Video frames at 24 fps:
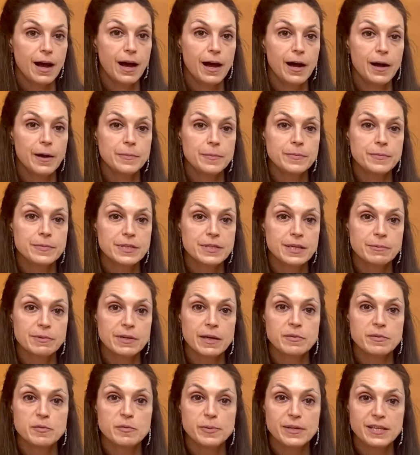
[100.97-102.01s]
sometimes
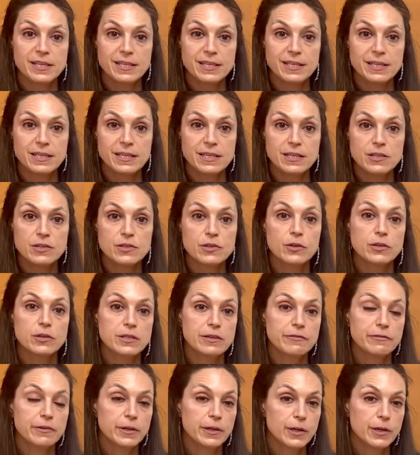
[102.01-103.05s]
PTs or
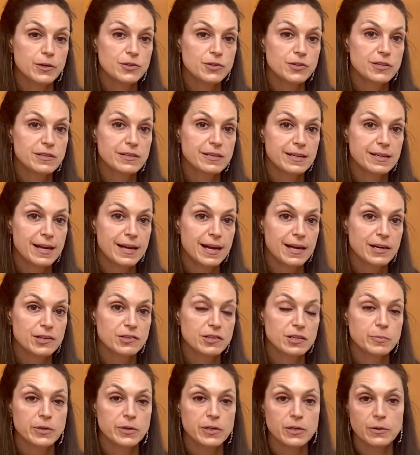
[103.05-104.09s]
different coaches can actually
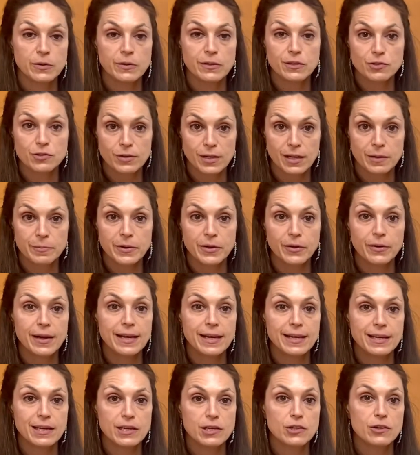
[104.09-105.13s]
put you on the treadmill and get
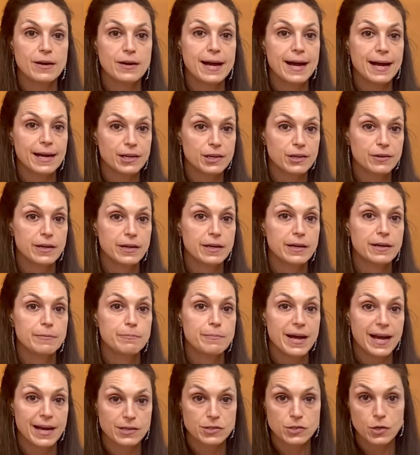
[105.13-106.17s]
your accurate
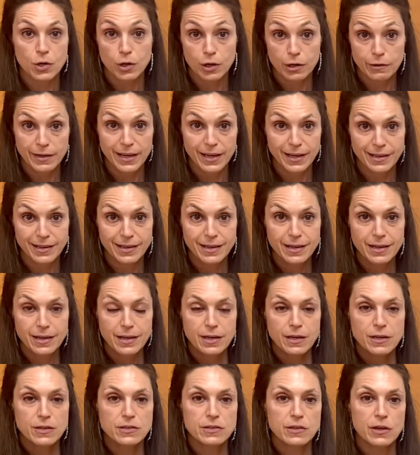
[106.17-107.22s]
max heart rate.
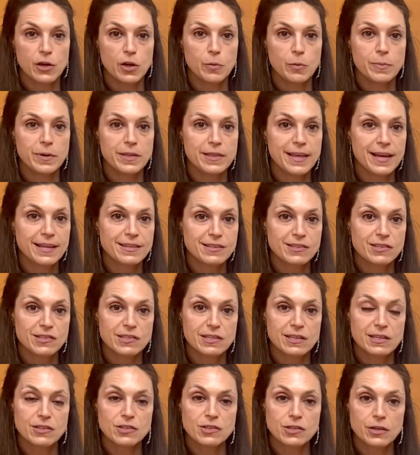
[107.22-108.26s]
So, but that's just a
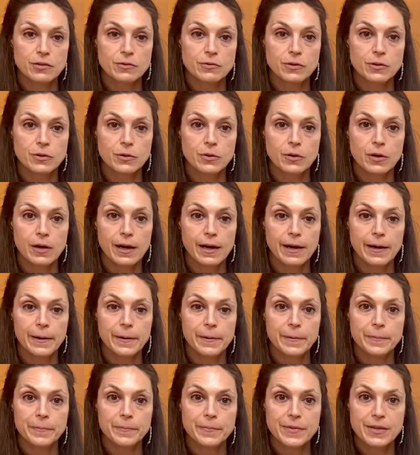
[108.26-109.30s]
general,
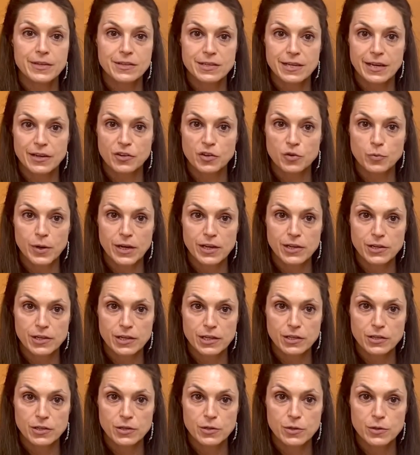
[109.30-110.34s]
a standard way you can
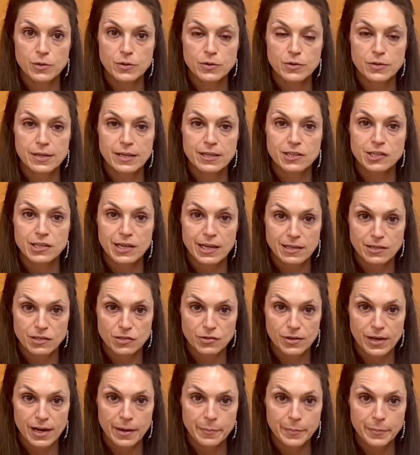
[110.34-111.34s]
use a chest strap.